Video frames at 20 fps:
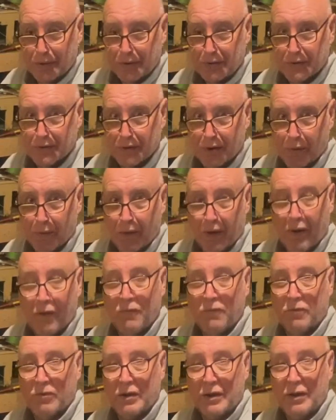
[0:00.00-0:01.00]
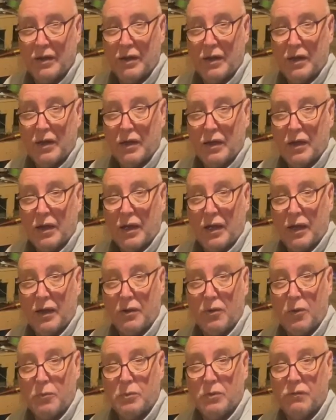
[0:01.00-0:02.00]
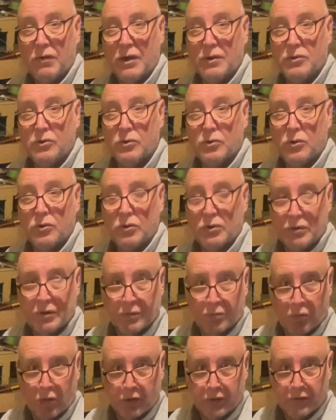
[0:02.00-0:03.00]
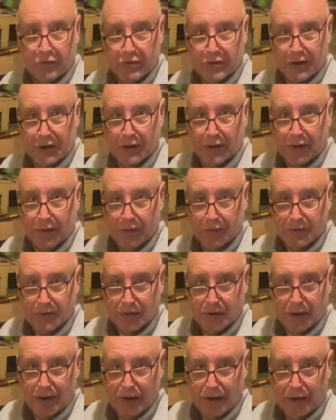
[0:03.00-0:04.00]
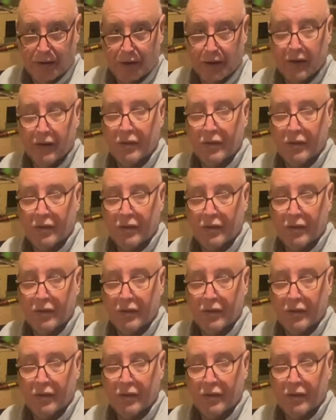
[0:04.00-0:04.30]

So hopefully, I hope you've enjoyed what you've seen today.